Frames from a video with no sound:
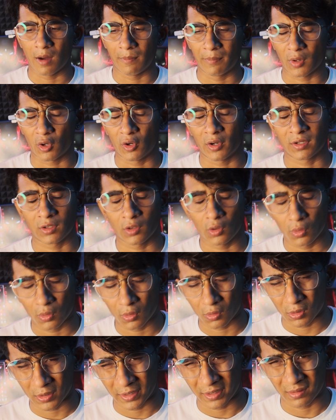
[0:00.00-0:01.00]

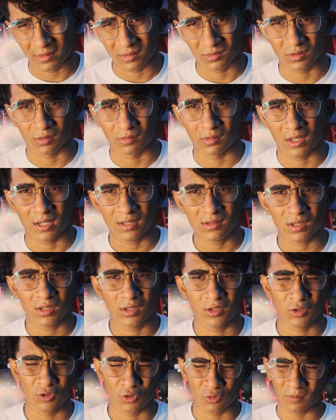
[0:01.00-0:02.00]
productive intensive tasks,
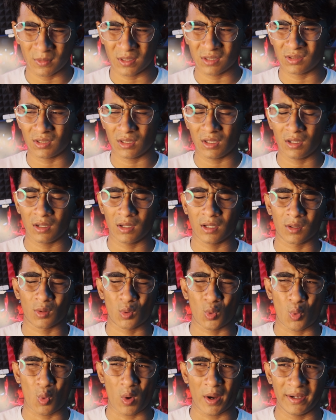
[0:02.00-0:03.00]
you may see
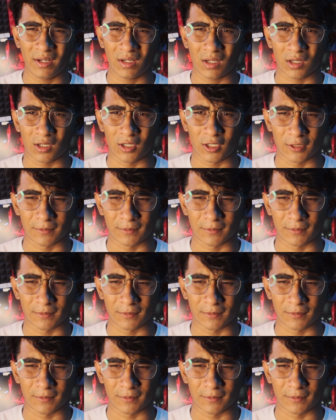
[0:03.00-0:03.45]
quite